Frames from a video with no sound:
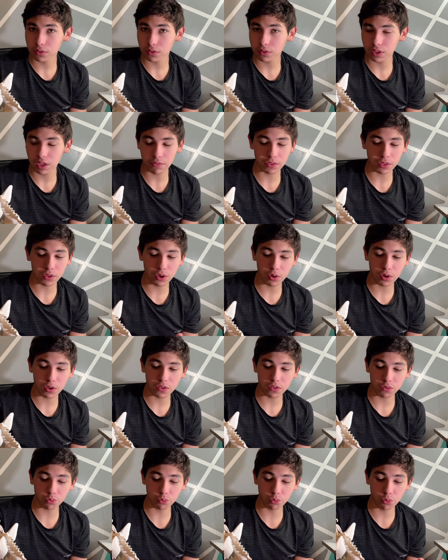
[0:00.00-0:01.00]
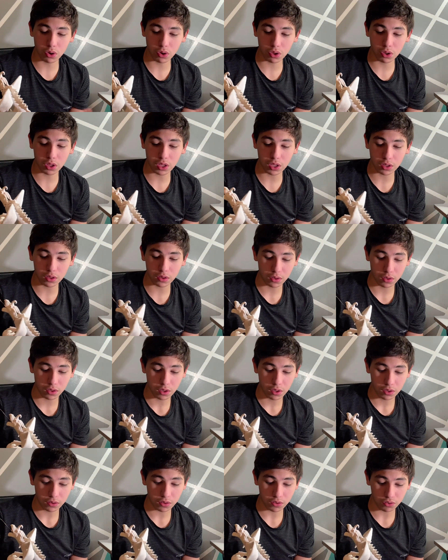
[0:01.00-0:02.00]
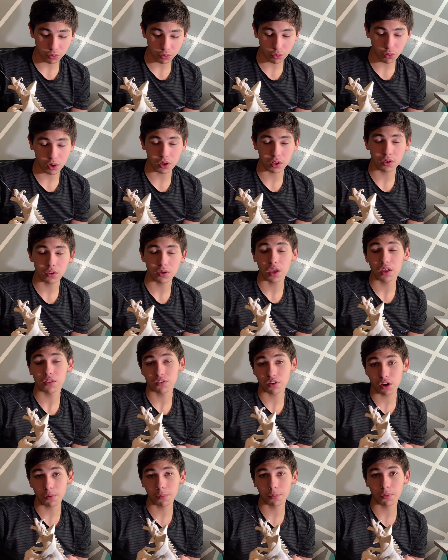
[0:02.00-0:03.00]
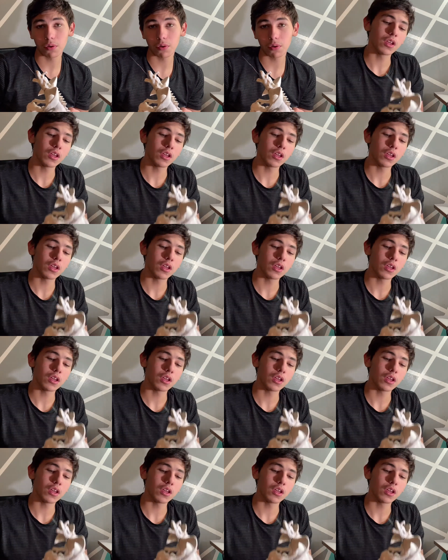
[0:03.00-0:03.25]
even though it's really destroyed and terrible.